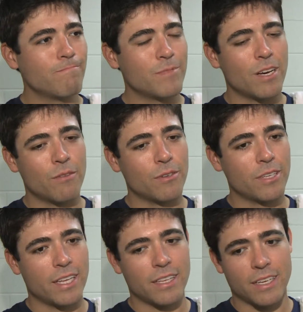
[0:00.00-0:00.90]
no,
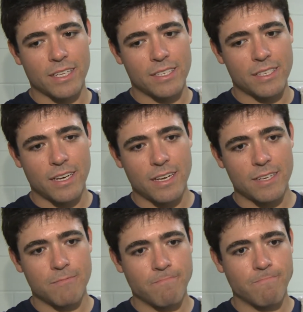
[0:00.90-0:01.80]
really. I think it's,
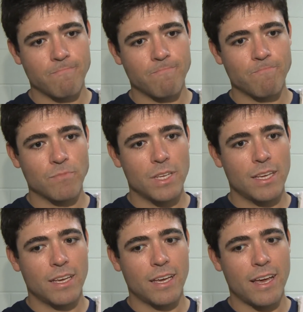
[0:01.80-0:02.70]
uh,
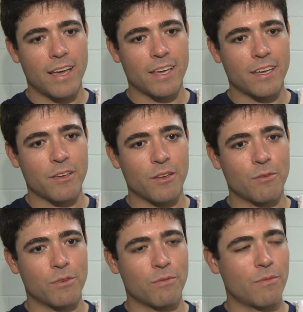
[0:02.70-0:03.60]
you
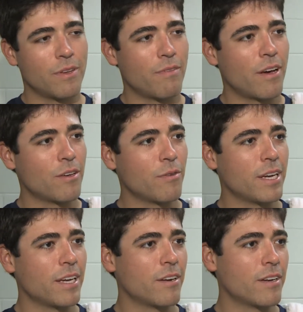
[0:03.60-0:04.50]
know, we'll
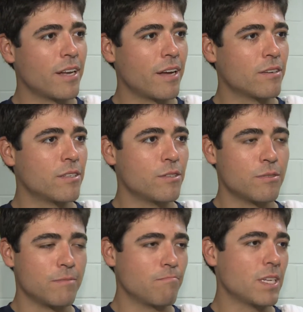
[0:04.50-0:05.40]
evaluate here in a day or
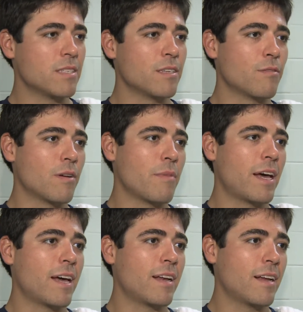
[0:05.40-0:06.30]
two and, and see where I'm
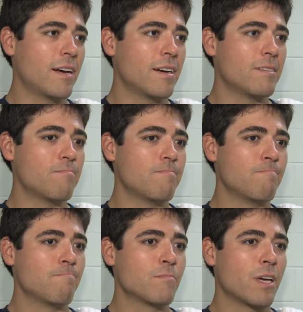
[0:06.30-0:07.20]
at. Um,
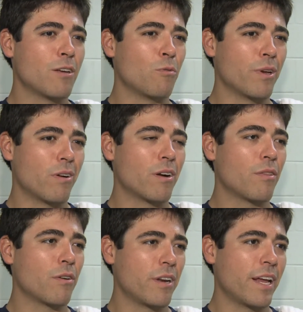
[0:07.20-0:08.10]
I know we are on a
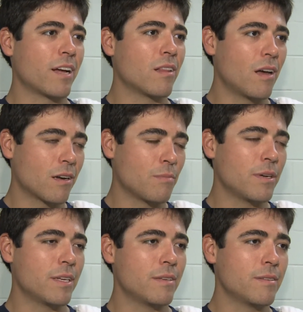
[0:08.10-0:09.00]
30 day clock,
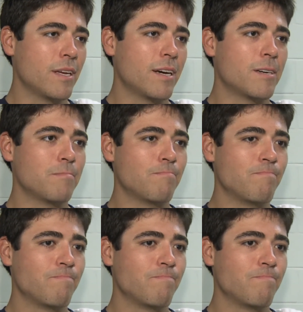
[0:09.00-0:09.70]
but um,